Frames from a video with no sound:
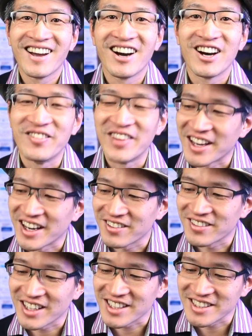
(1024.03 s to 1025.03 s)
Oh man, I
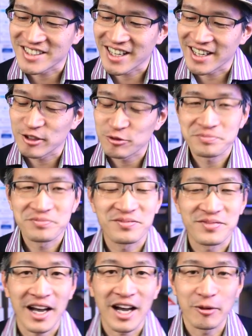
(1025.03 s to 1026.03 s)
have a lot to say.
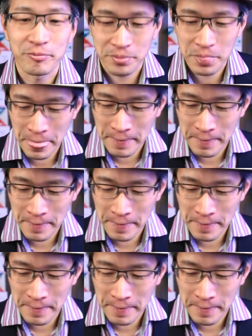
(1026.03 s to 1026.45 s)
Um,